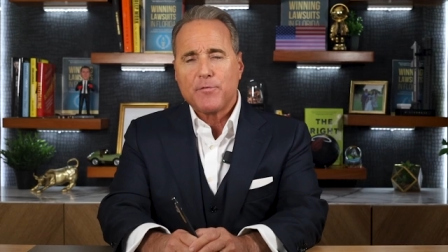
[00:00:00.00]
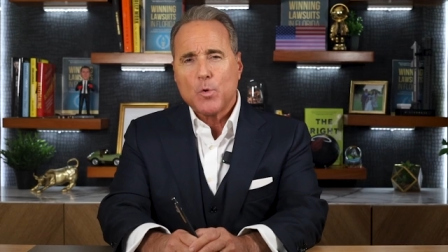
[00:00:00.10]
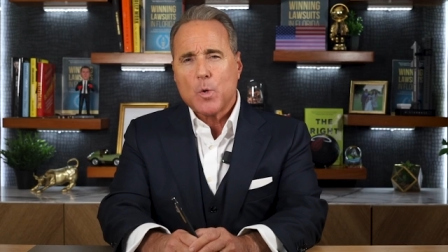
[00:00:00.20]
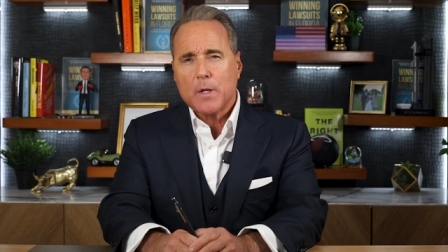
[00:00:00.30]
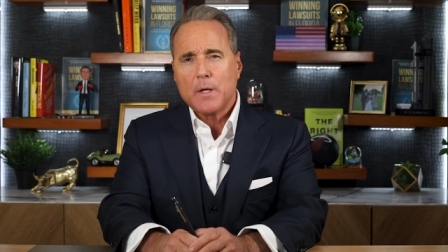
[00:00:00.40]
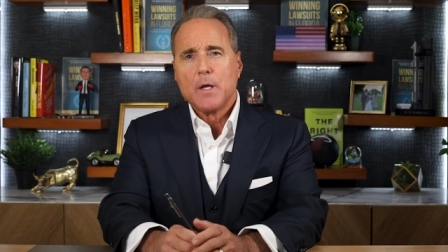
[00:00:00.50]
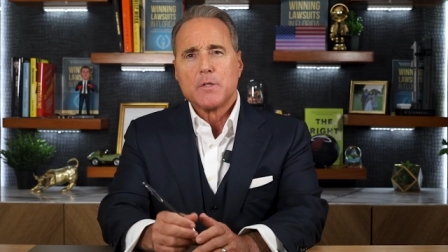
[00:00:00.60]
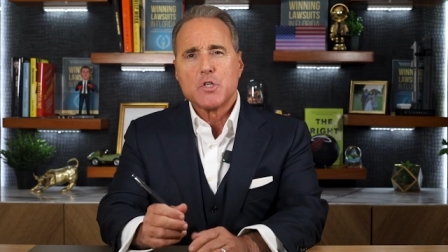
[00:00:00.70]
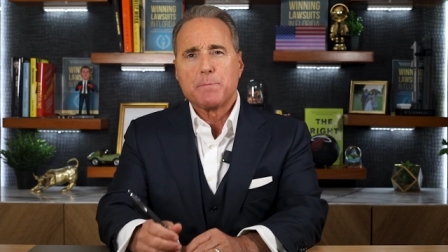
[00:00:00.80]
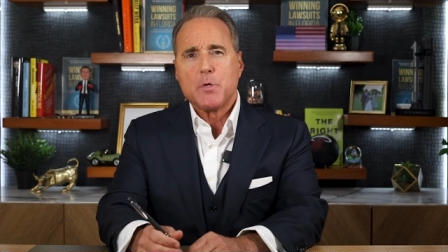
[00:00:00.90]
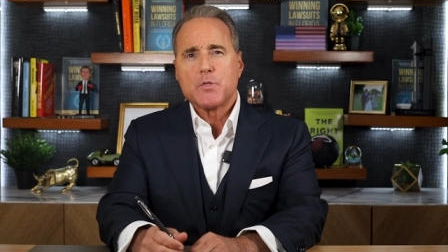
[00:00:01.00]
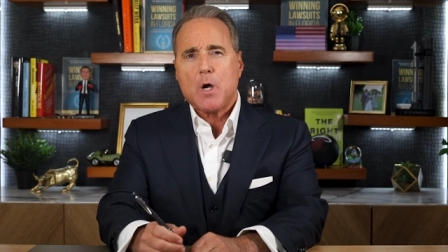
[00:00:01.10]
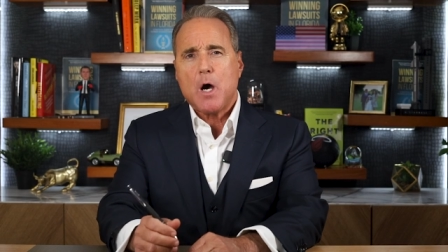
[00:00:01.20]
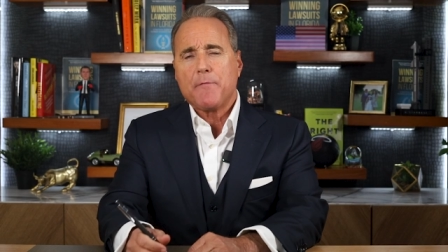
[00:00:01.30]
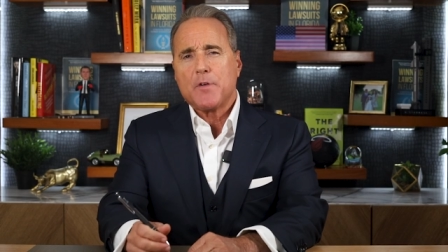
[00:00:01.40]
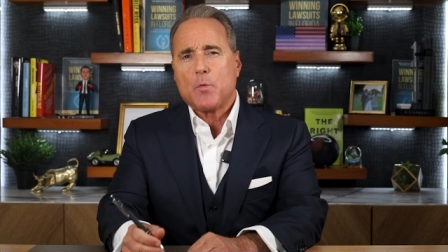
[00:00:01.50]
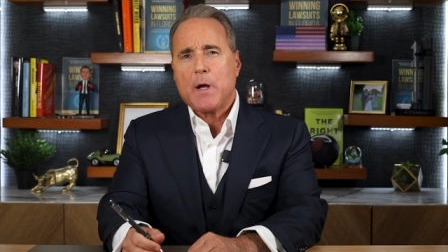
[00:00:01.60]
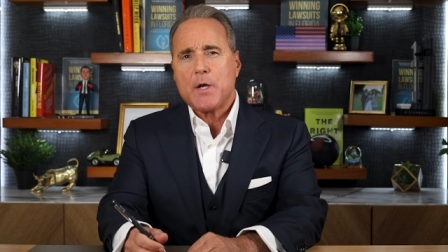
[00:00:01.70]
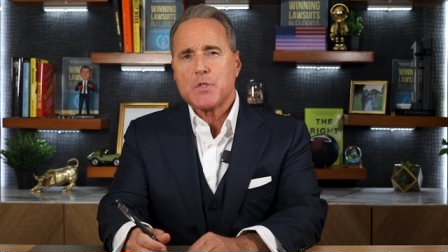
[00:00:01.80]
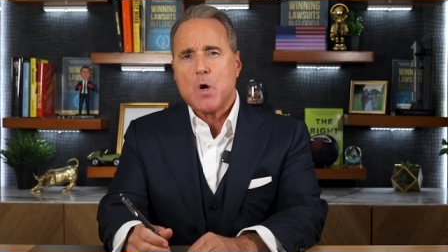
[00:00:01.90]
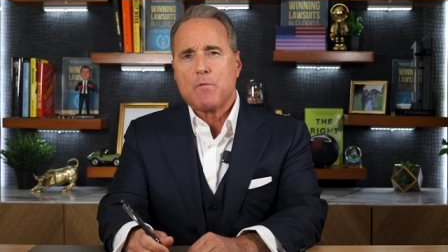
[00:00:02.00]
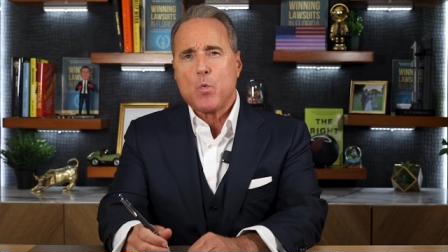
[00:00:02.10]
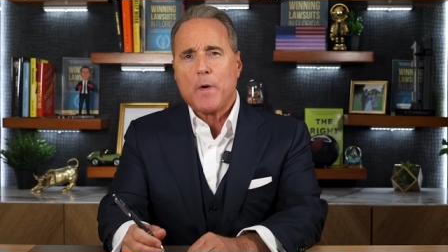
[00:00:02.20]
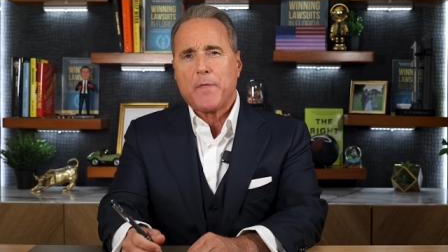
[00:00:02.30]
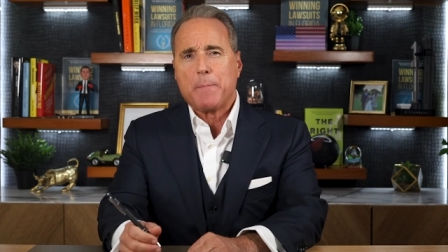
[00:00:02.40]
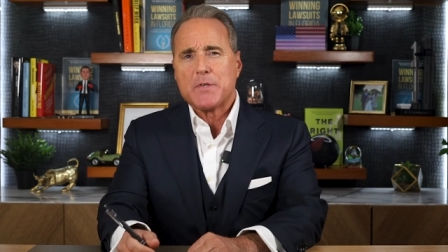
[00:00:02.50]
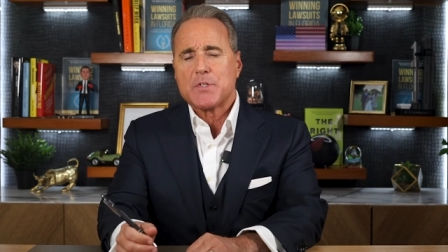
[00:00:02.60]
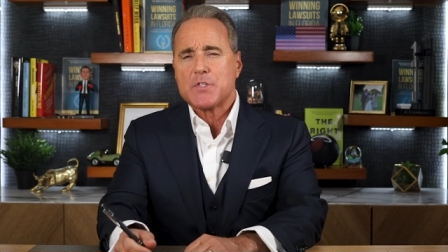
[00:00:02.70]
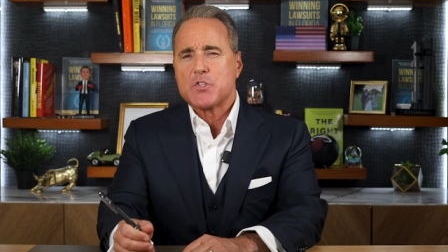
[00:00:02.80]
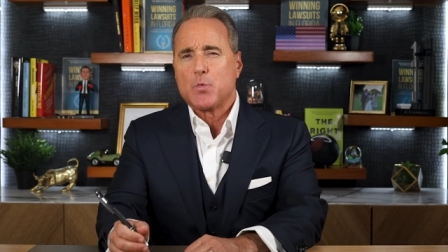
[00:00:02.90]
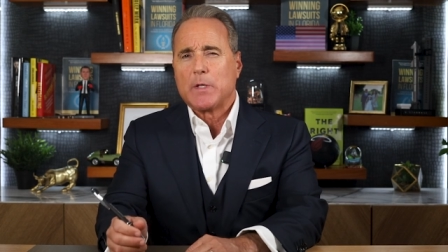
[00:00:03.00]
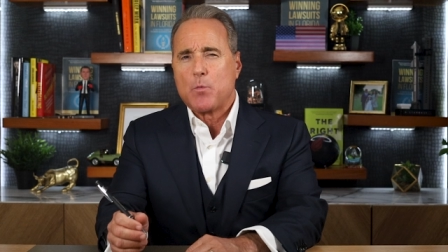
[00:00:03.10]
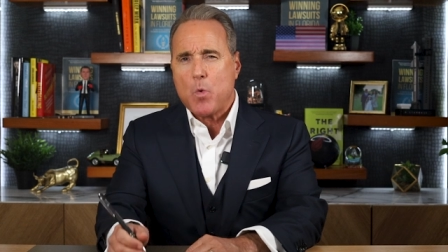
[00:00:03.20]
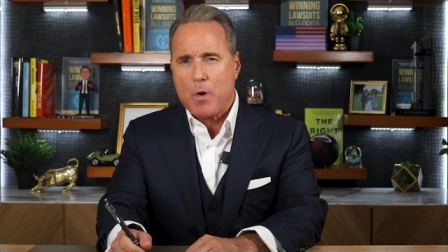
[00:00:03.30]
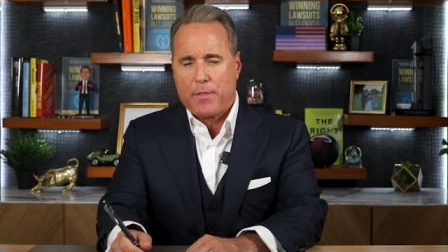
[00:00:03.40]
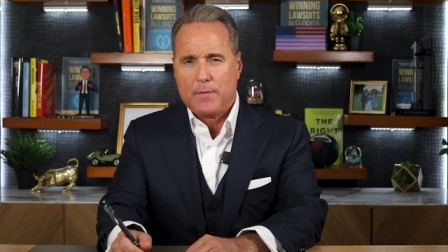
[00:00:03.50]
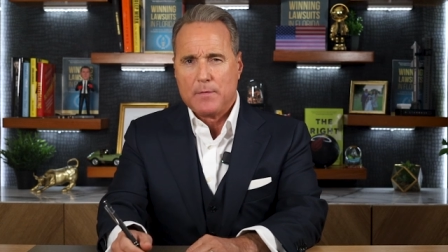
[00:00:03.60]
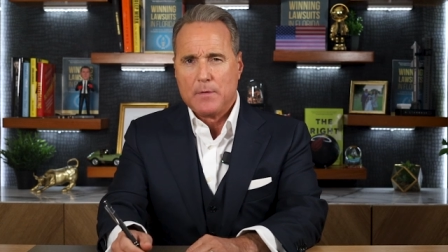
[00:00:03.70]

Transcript: Florida, disputes often arise over what the business is really worth.